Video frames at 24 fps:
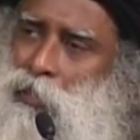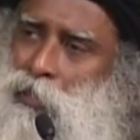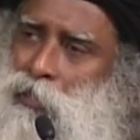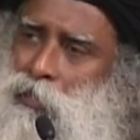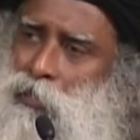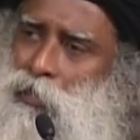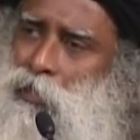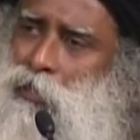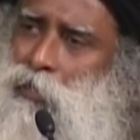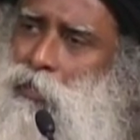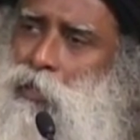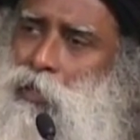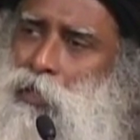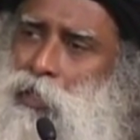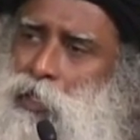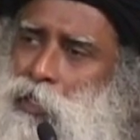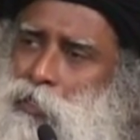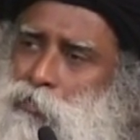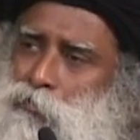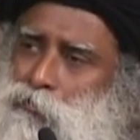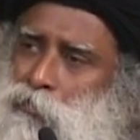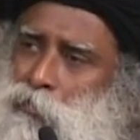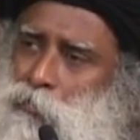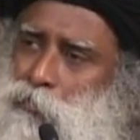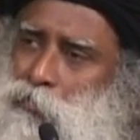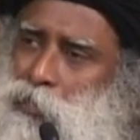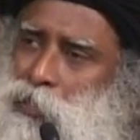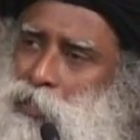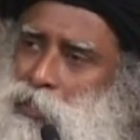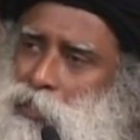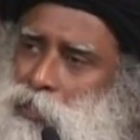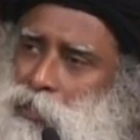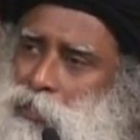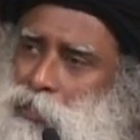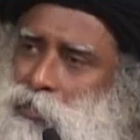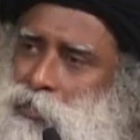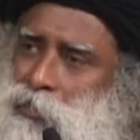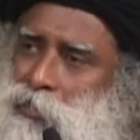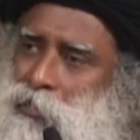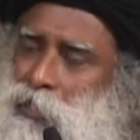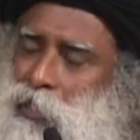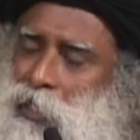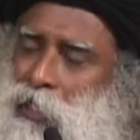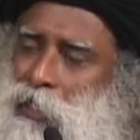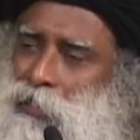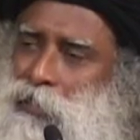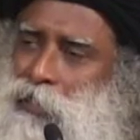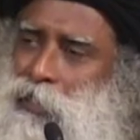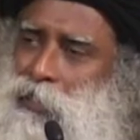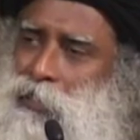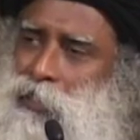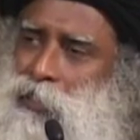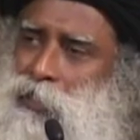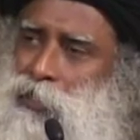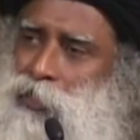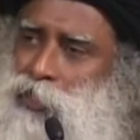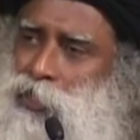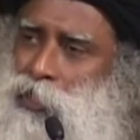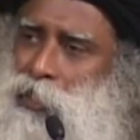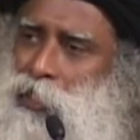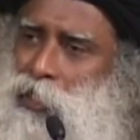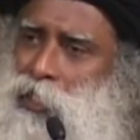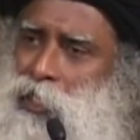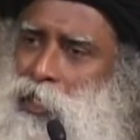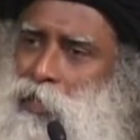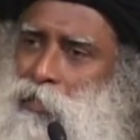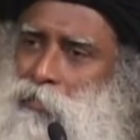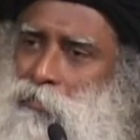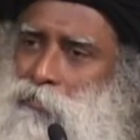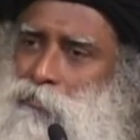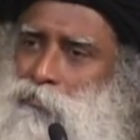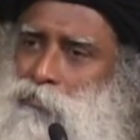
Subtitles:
The longing for peace has essentially come